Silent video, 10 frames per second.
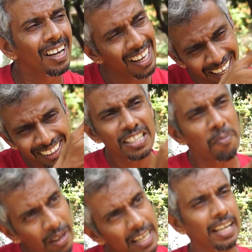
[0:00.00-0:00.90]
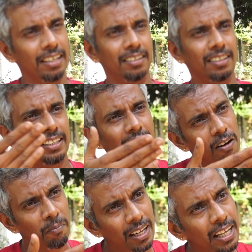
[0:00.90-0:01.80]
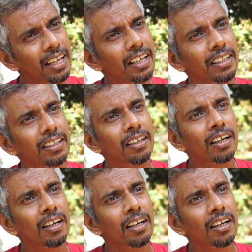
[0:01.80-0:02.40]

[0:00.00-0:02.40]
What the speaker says: Like there's many, there are many